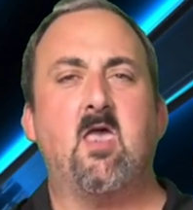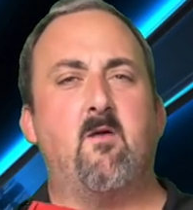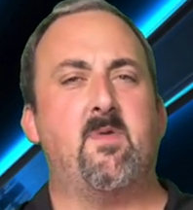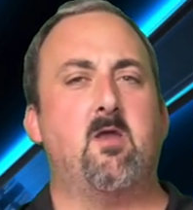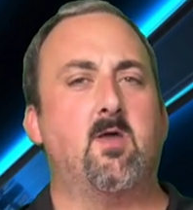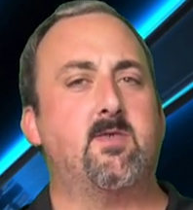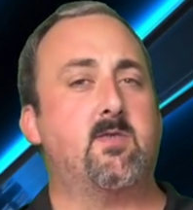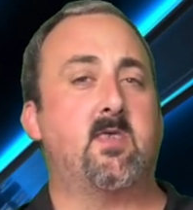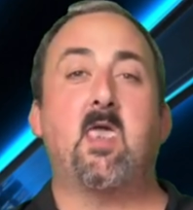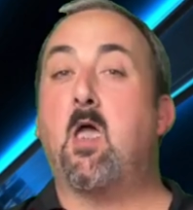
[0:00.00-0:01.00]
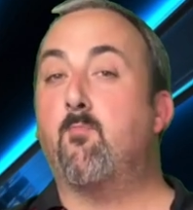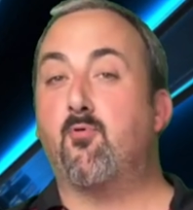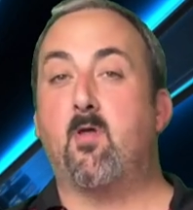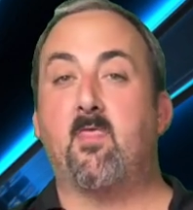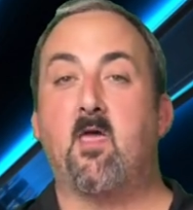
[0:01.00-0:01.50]
It'd be nice to see how
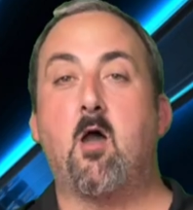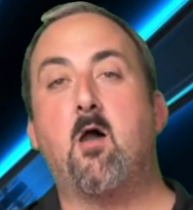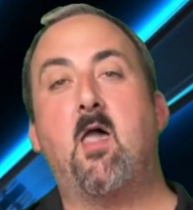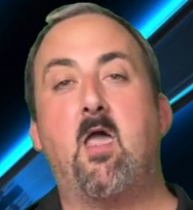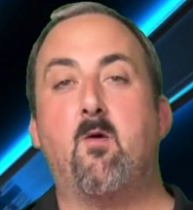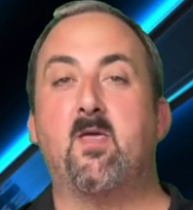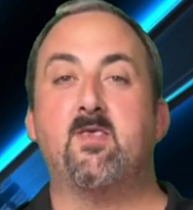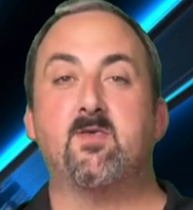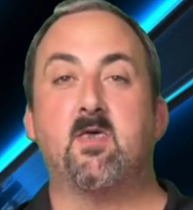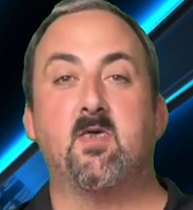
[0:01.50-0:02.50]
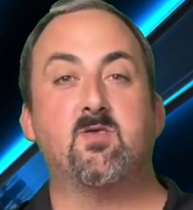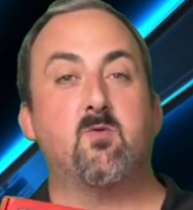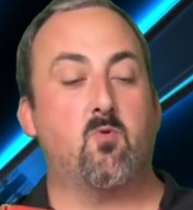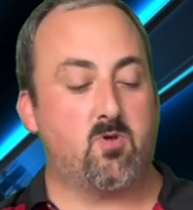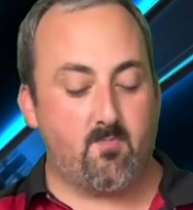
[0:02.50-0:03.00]
bright they are, how easy it is
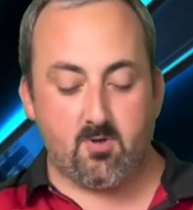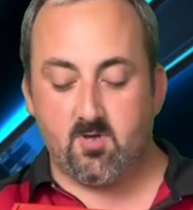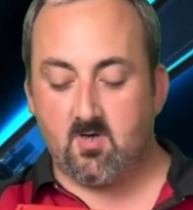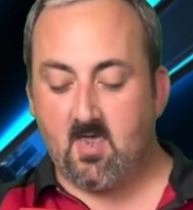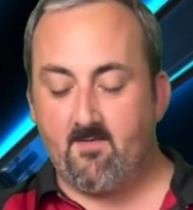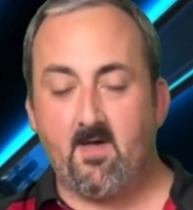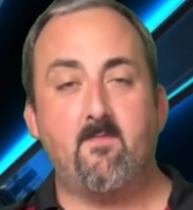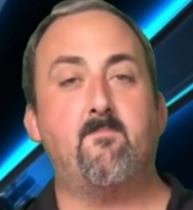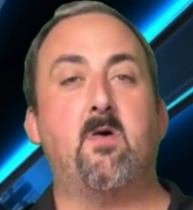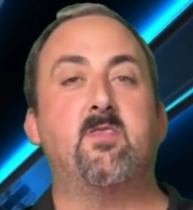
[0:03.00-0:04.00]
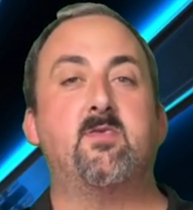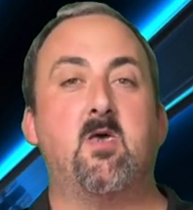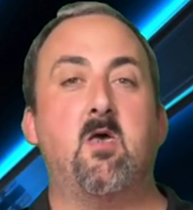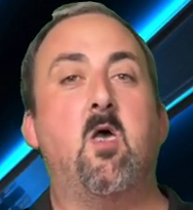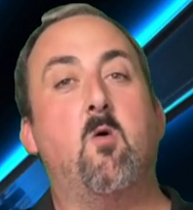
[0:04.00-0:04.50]
all to put together. But
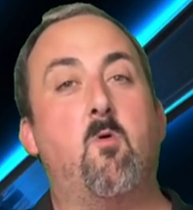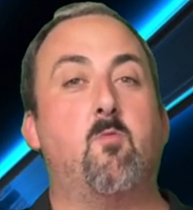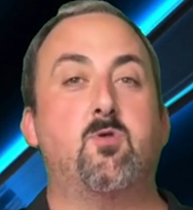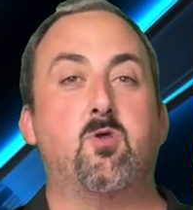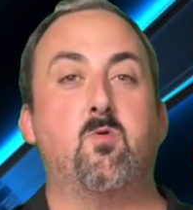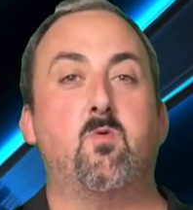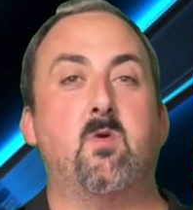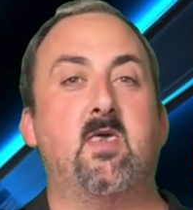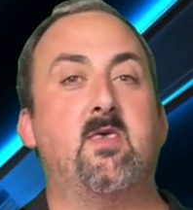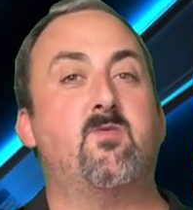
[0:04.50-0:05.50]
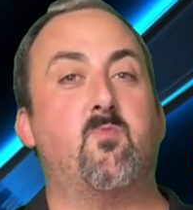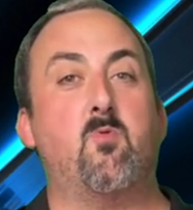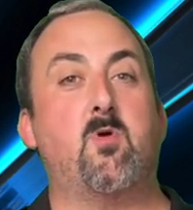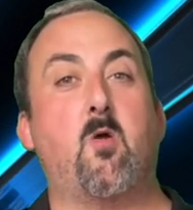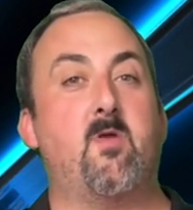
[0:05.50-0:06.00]
uh, what we'll do is
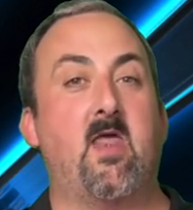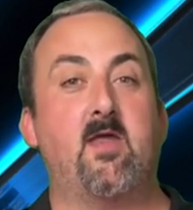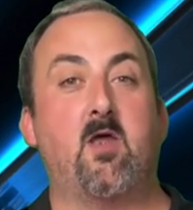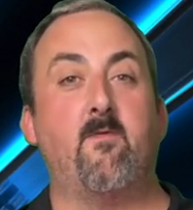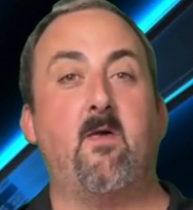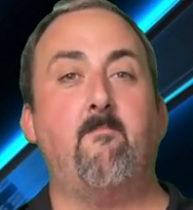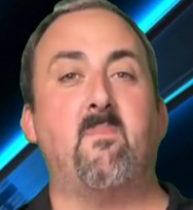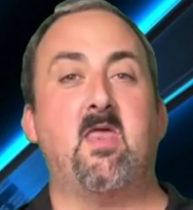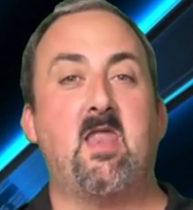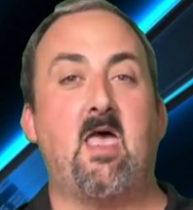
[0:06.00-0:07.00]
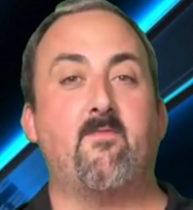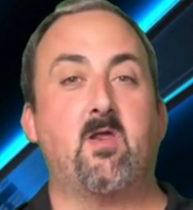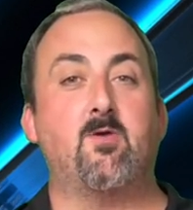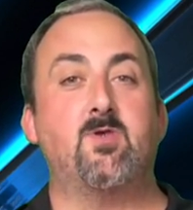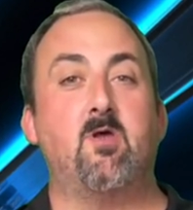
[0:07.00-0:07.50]
we'll go and head over and have a
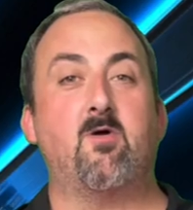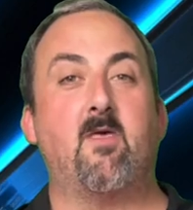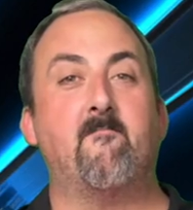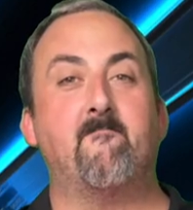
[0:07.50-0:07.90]
closer look.